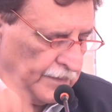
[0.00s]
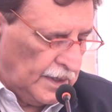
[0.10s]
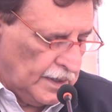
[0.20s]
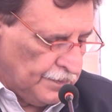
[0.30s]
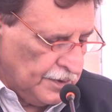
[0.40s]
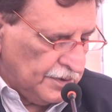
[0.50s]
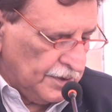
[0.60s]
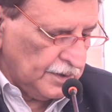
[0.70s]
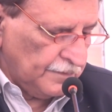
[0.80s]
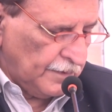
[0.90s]
and
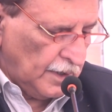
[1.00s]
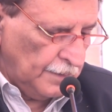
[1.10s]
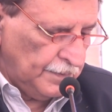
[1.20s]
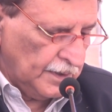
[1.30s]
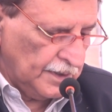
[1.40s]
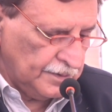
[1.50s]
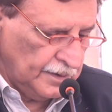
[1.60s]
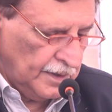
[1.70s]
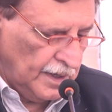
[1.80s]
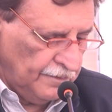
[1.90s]
appreciation for helping us
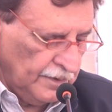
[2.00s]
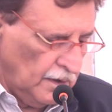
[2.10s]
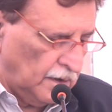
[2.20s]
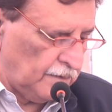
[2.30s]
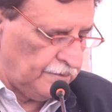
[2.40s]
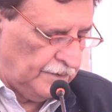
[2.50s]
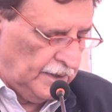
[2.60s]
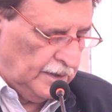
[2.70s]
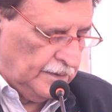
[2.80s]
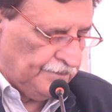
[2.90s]
in every hour of
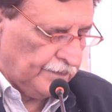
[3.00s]
need.